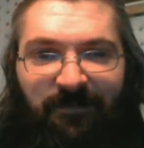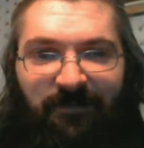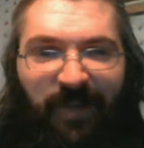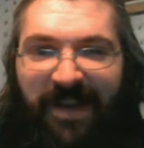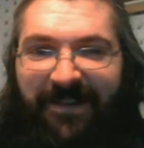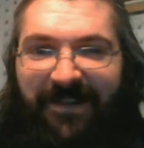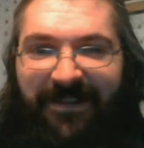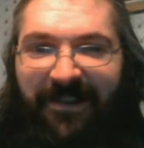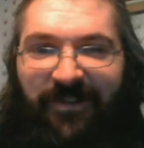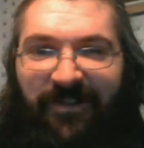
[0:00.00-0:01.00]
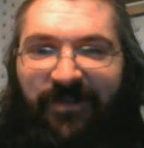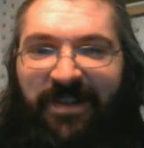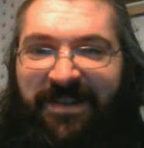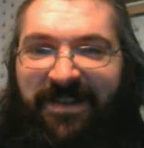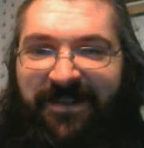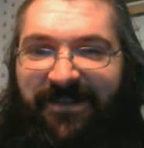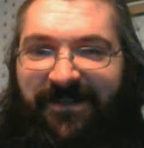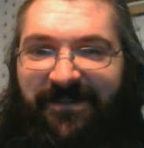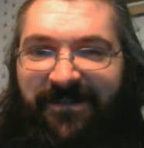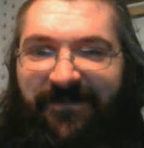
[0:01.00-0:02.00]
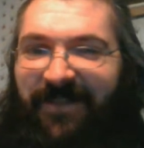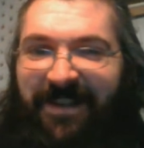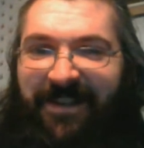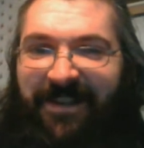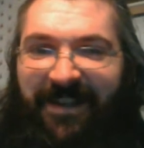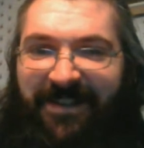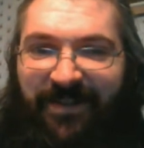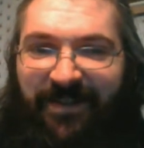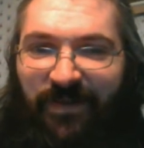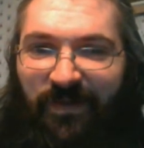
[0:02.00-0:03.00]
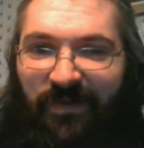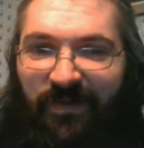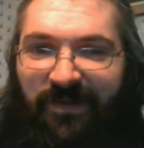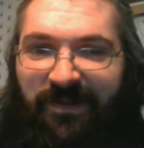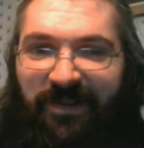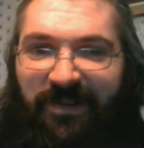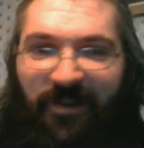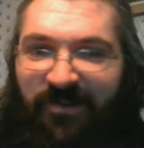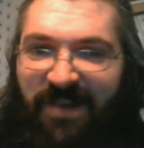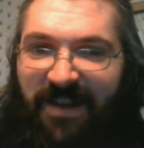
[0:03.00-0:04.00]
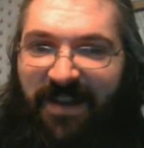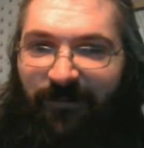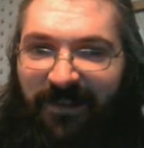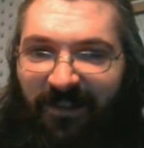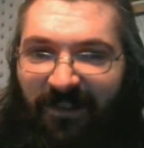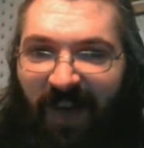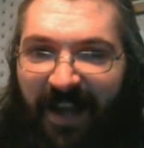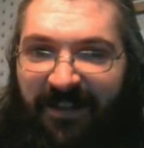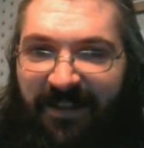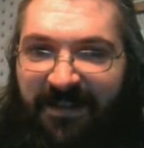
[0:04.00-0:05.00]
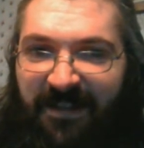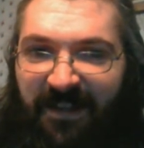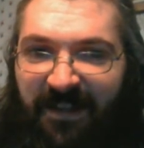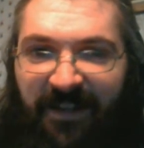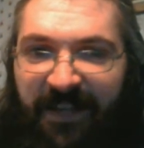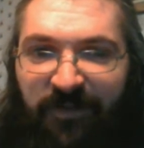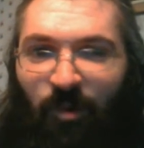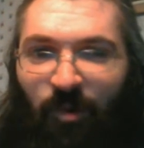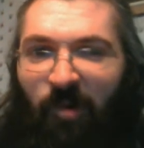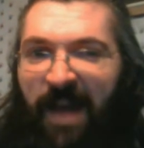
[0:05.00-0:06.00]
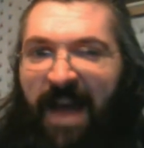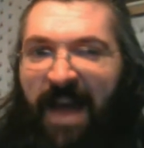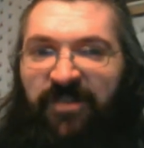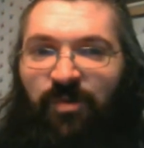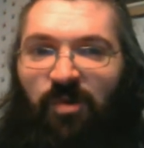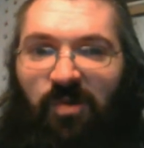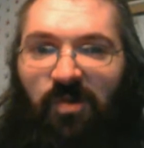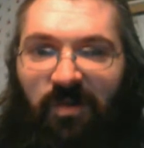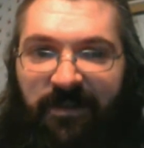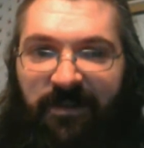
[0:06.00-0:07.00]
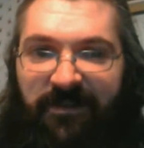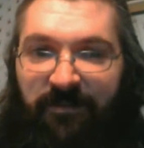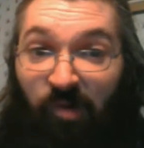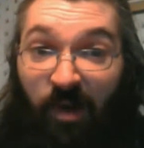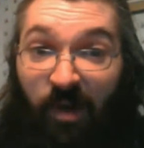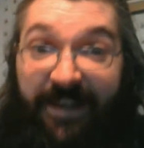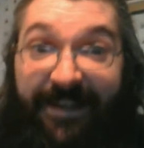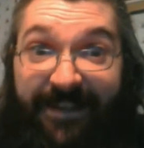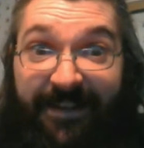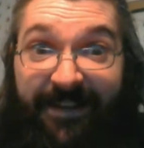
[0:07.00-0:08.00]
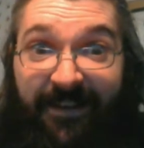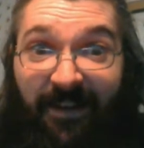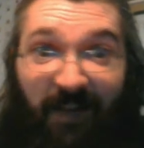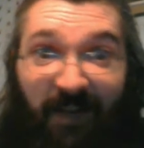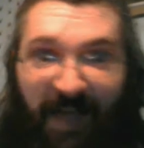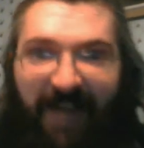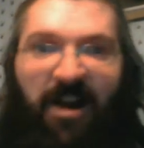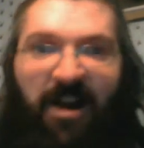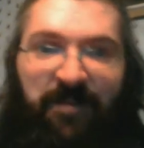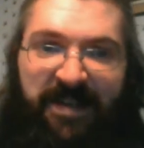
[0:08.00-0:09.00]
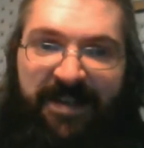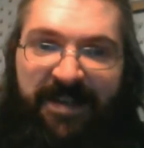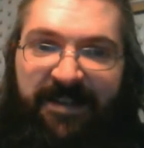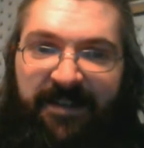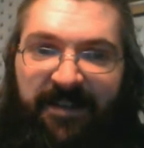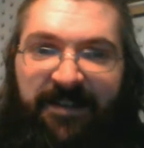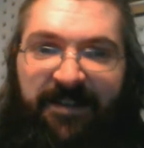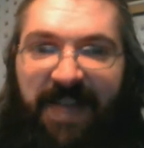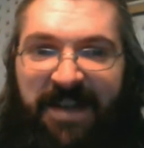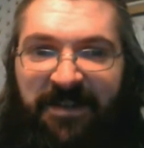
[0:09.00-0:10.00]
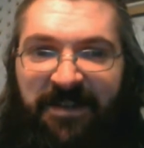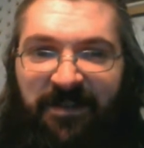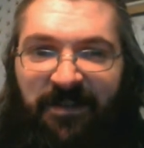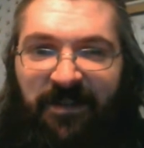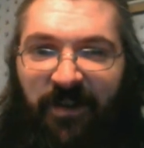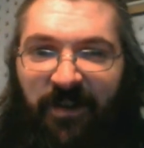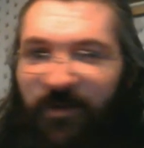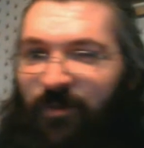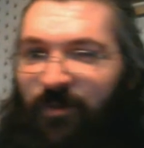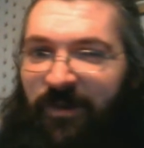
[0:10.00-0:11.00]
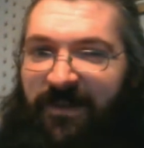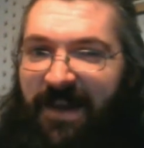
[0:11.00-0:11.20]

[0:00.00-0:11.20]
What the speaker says: But, you didn't get to negotiate with the client. Like, if you were an actual employee of that company, then, you